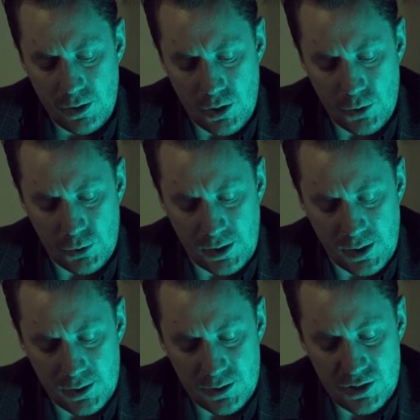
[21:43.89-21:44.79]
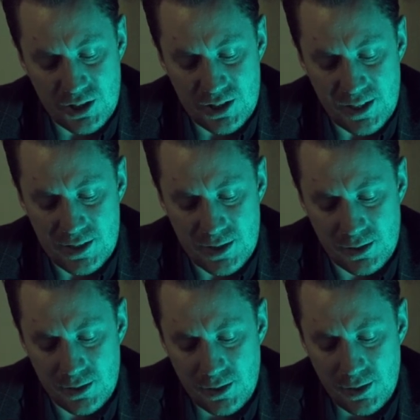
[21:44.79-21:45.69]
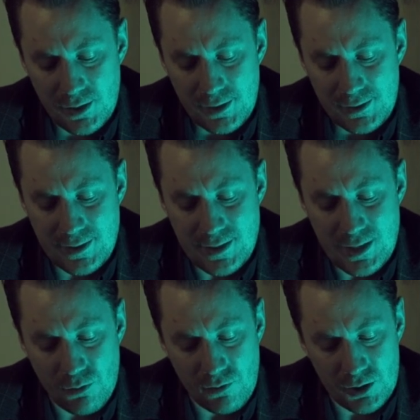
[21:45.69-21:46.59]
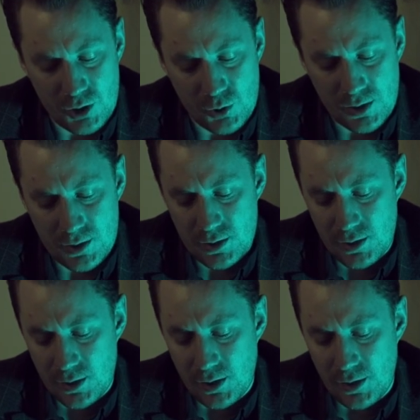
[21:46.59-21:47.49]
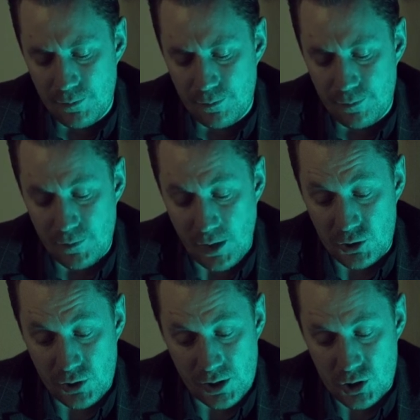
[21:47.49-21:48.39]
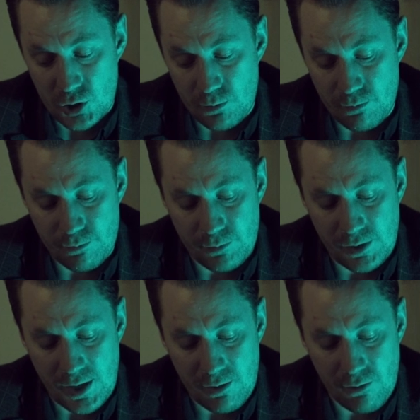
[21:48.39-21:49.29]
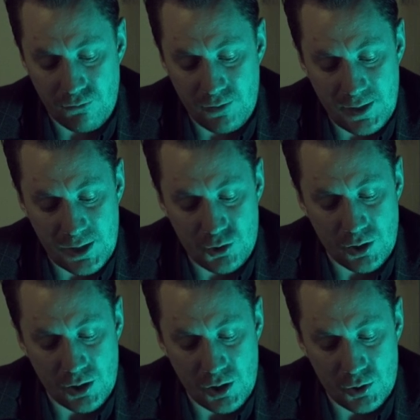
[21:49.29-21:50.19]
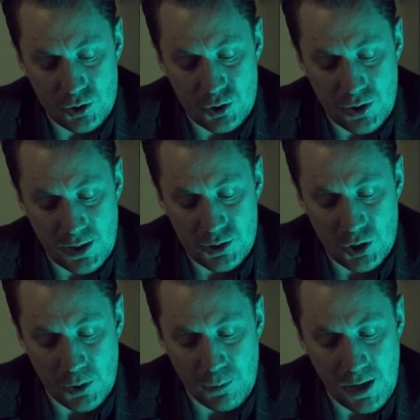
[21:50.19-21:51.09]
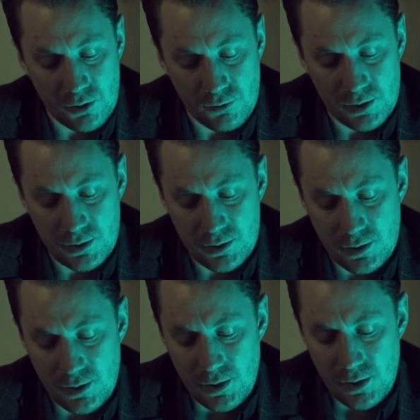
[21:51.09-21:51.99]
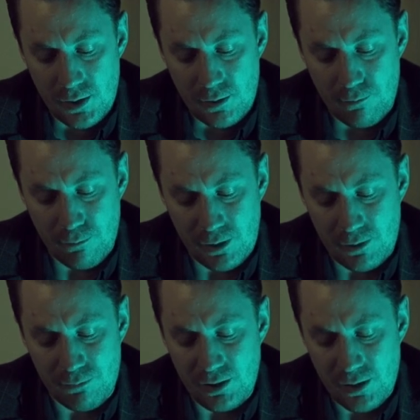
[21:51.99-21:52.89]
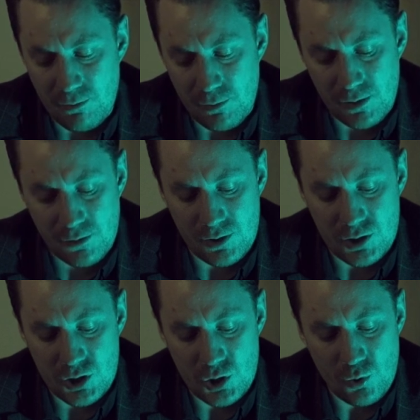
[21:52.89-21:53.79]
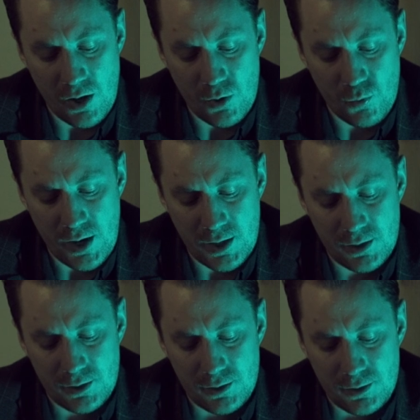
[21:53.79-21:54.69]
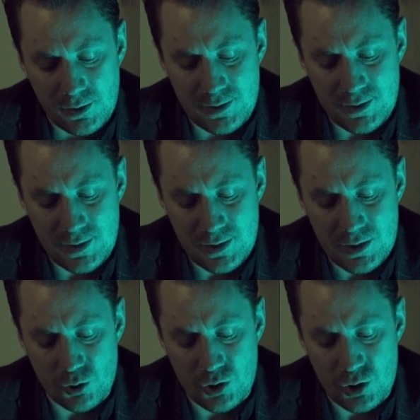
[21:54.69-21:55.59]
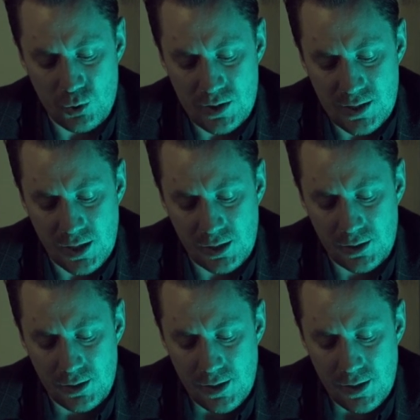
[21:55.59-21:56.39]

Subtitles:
"Okay, just listen. This is how we will do it. I trust you, but I have a feeling you are going to try and talk me out of it. But believe me, there is no other way. It's this or suicide,